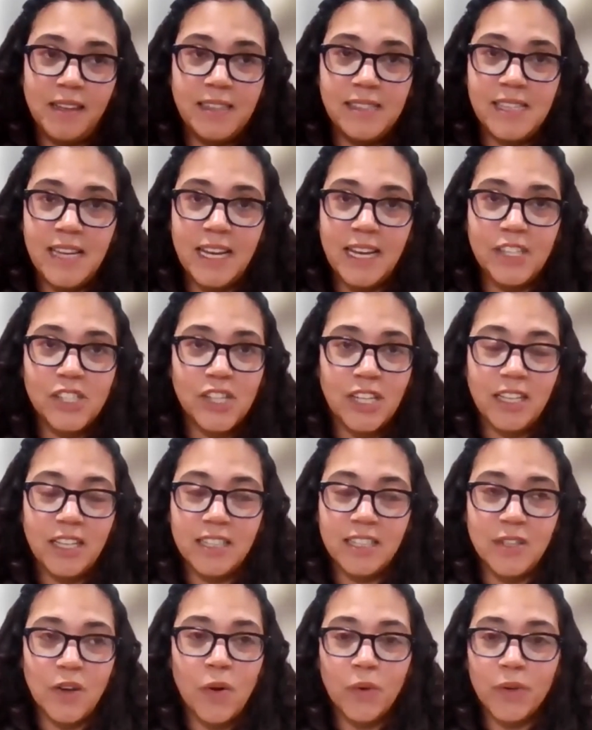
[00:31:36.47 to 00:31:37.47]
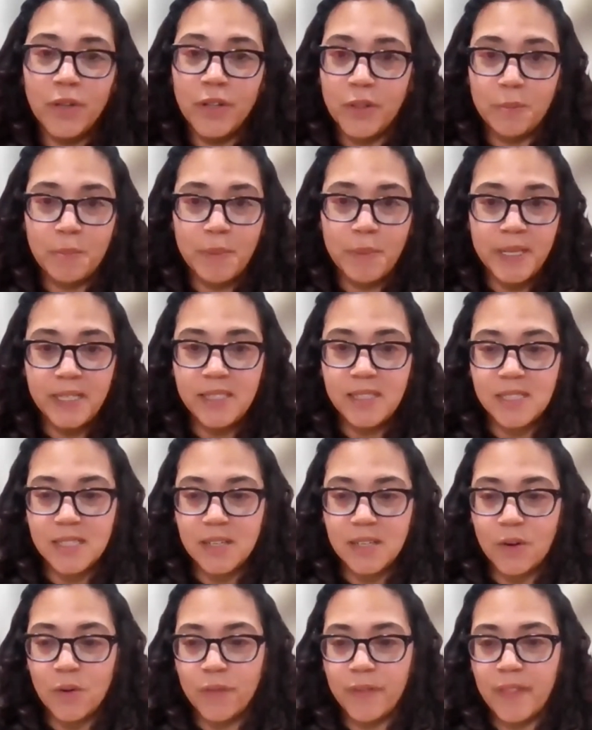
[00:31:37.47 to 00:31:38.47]
it's a whole nother
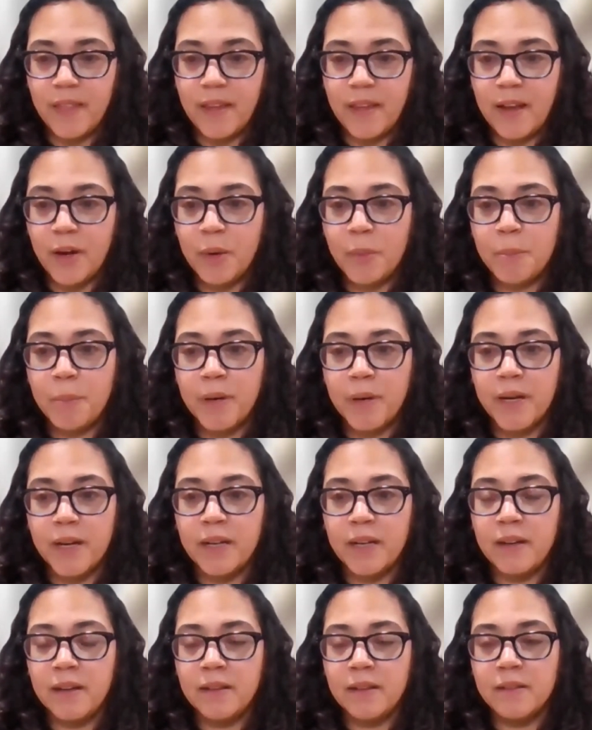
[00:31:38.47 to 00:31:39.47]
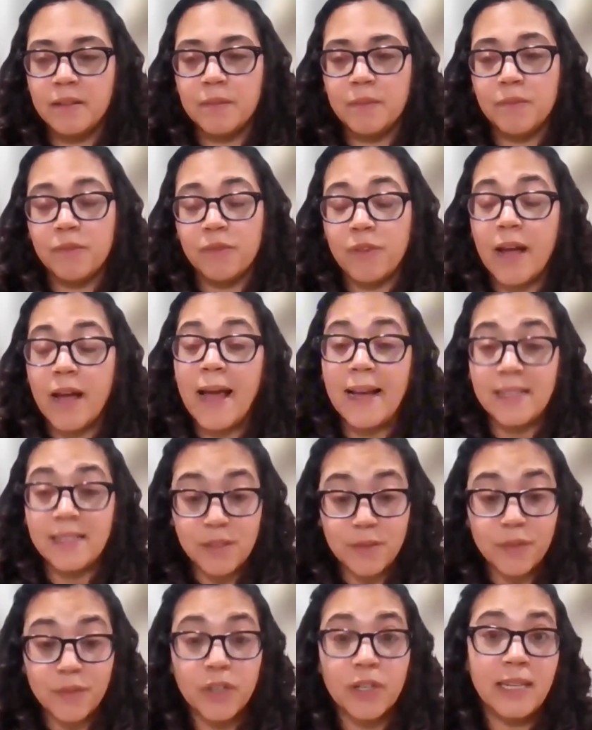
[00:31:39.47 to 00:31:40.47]
beast over there. But
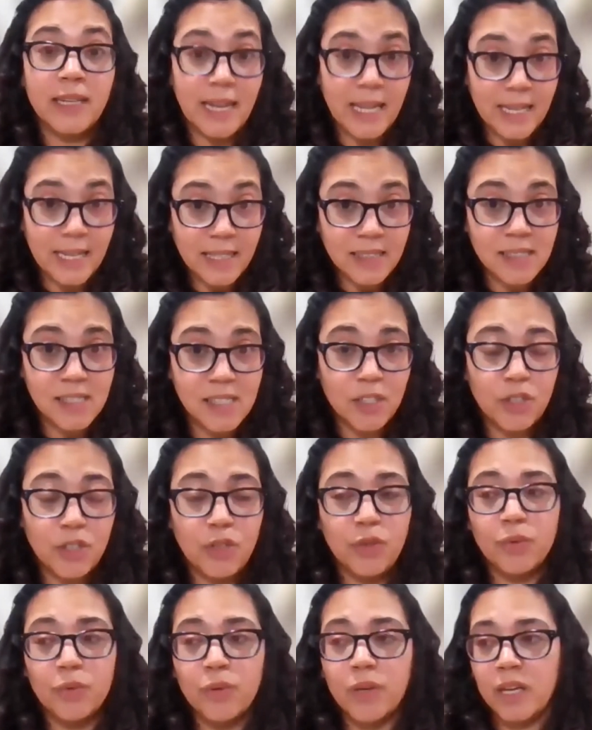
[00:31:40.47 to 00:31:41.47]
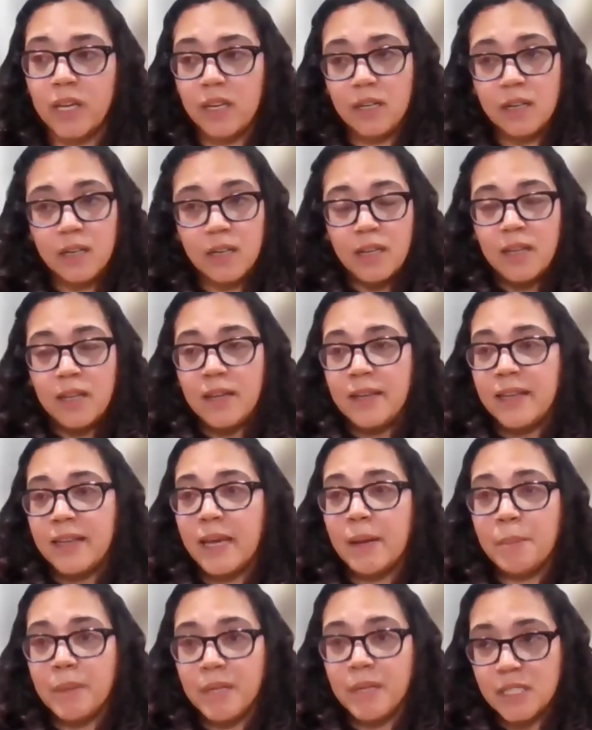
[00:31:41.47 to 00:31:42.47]
as of late, you can
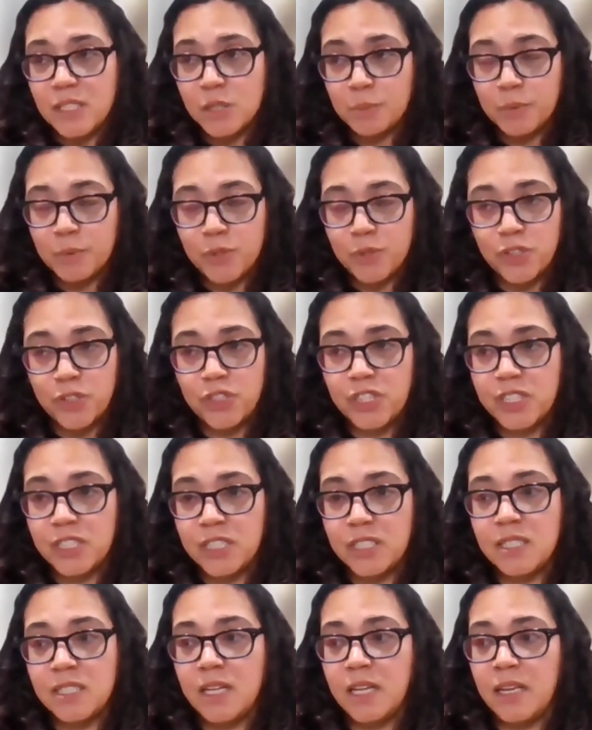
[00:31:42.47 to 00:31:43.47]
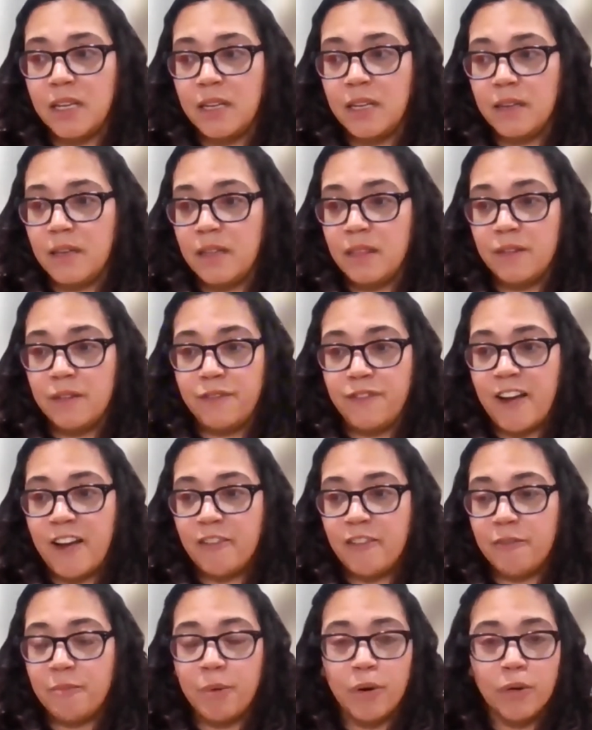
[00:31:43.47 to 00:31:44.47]
get municipal searches in the
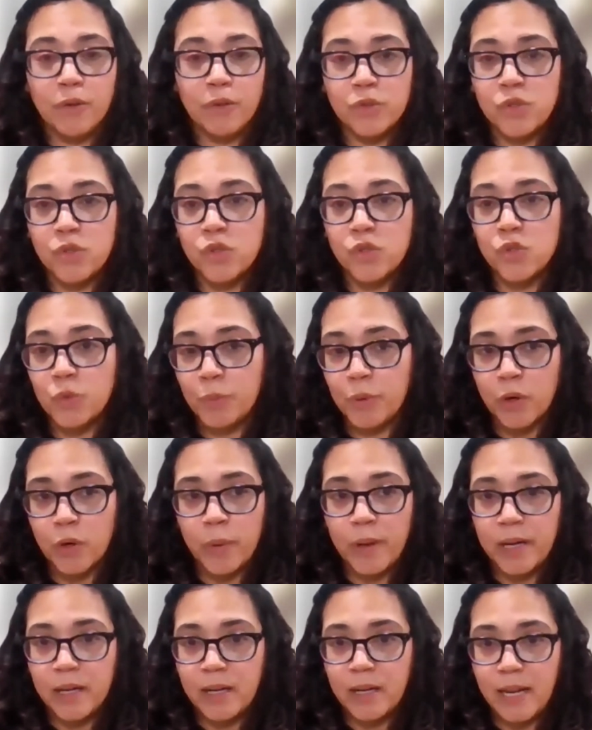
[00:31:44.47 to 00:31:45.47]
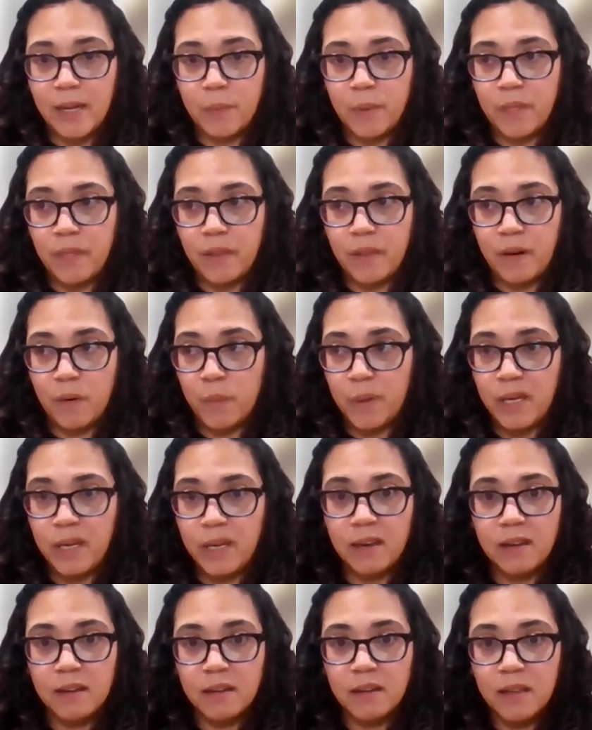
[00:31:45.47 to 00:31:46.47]
five boroughs super quick, like within a
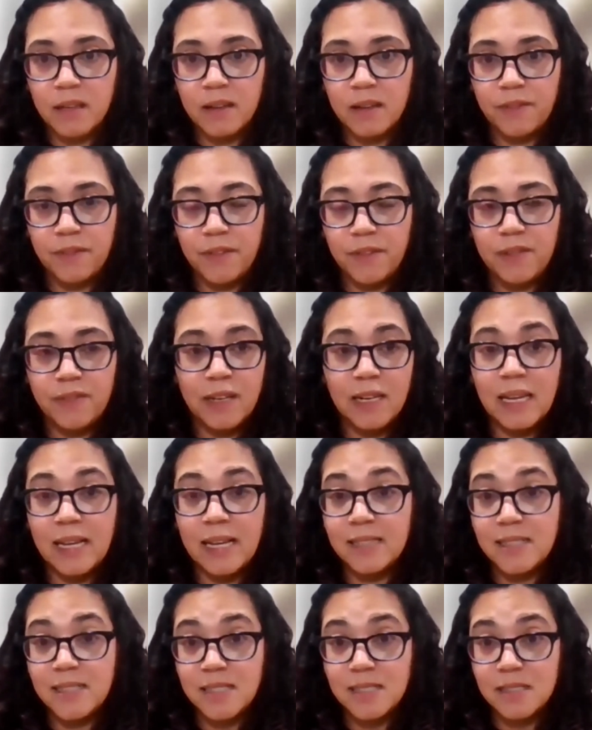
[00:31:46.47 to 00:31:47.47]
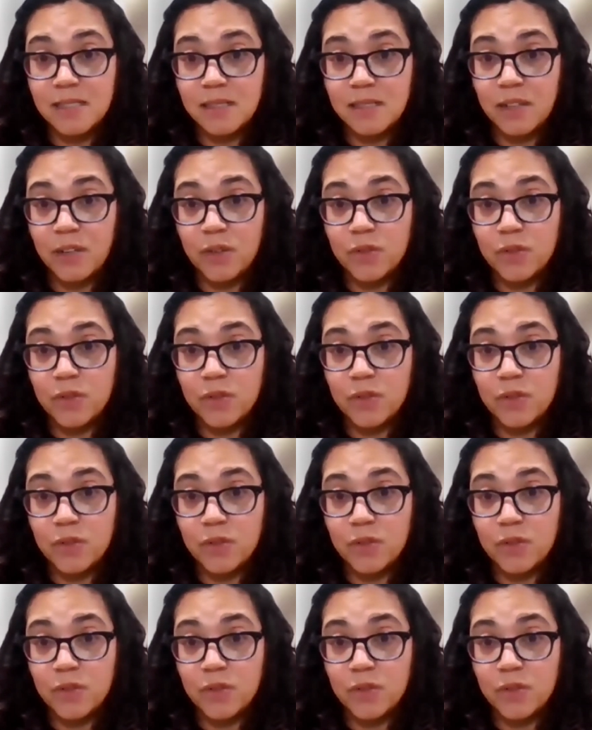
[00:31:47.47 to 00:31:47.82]
week, if even less.